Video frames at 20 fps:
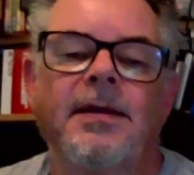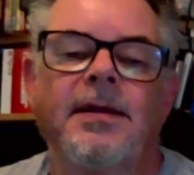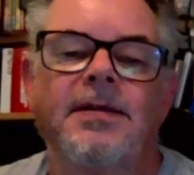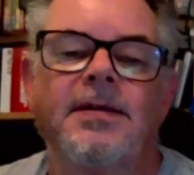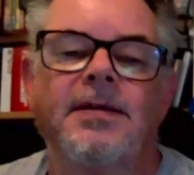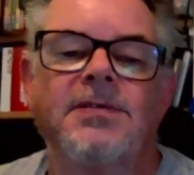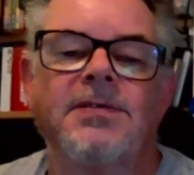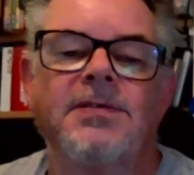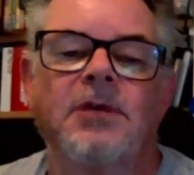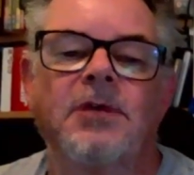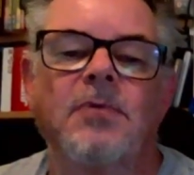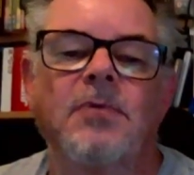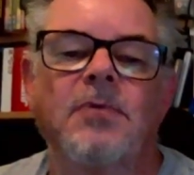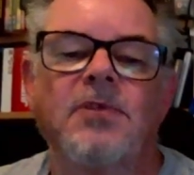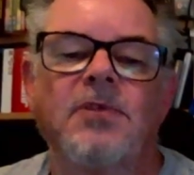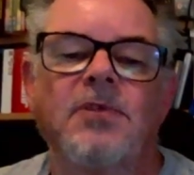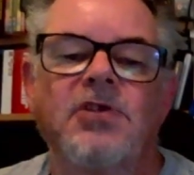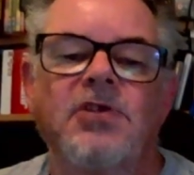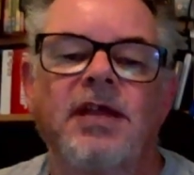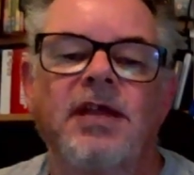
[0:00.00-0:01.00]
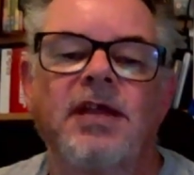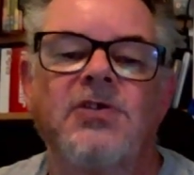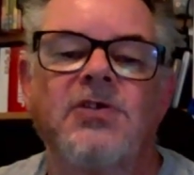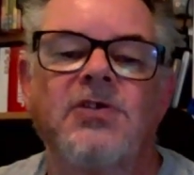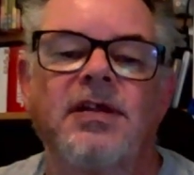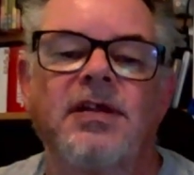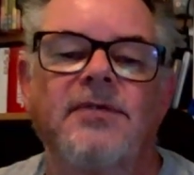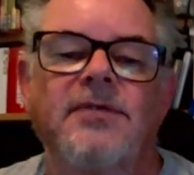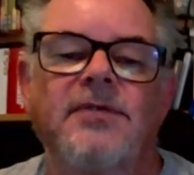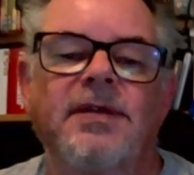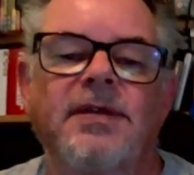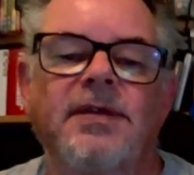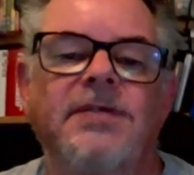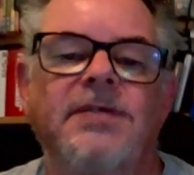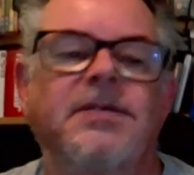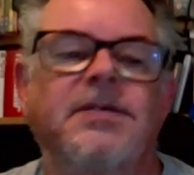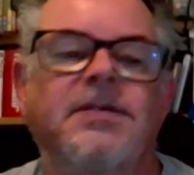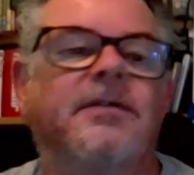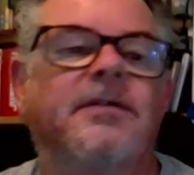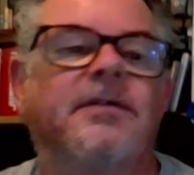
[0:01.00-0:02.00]
So when we change any of
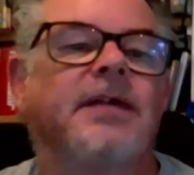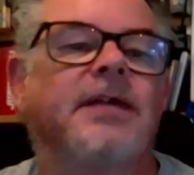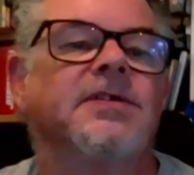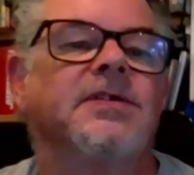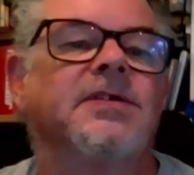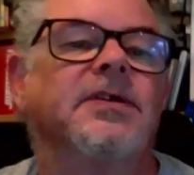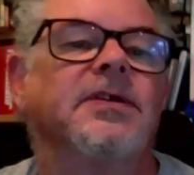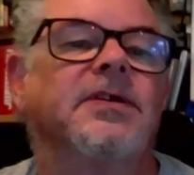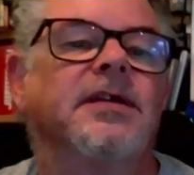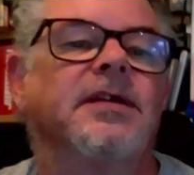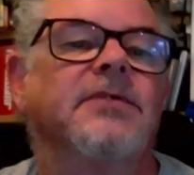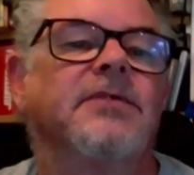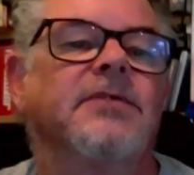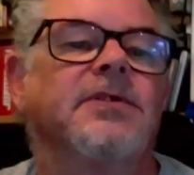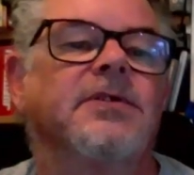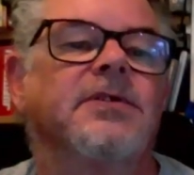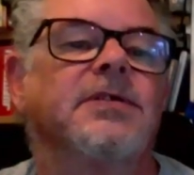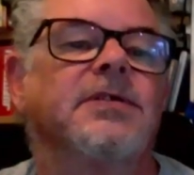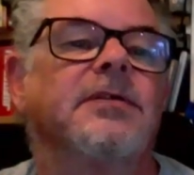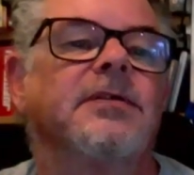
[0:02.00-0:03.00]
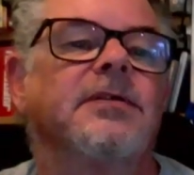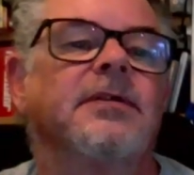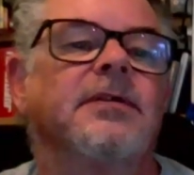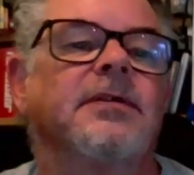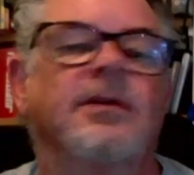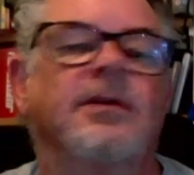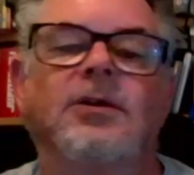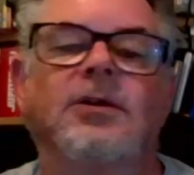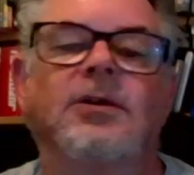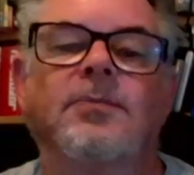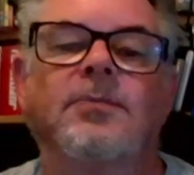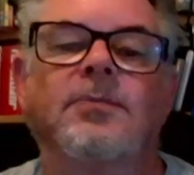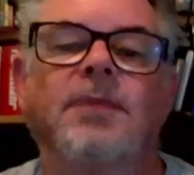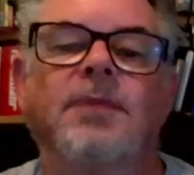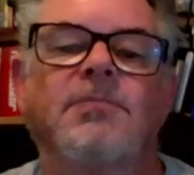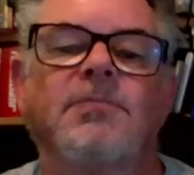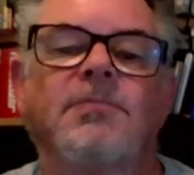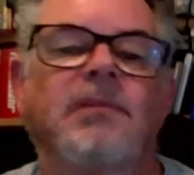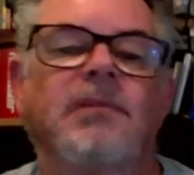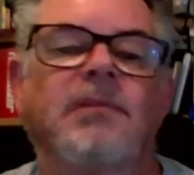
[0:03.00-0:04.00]
these, it's going to give us the
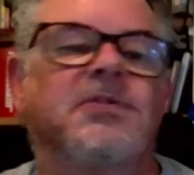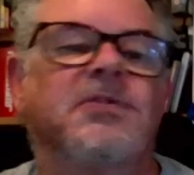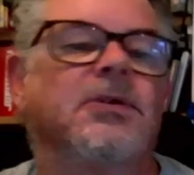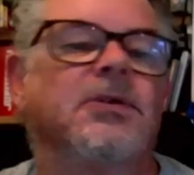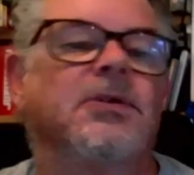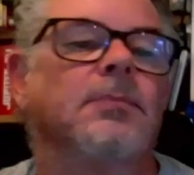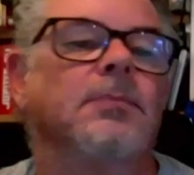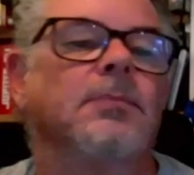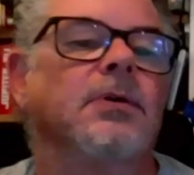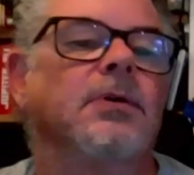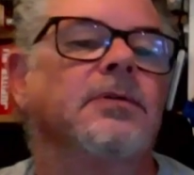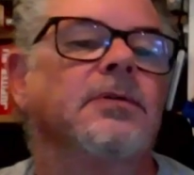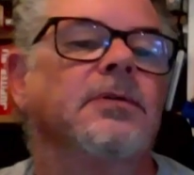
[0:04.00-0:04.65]
parameter number.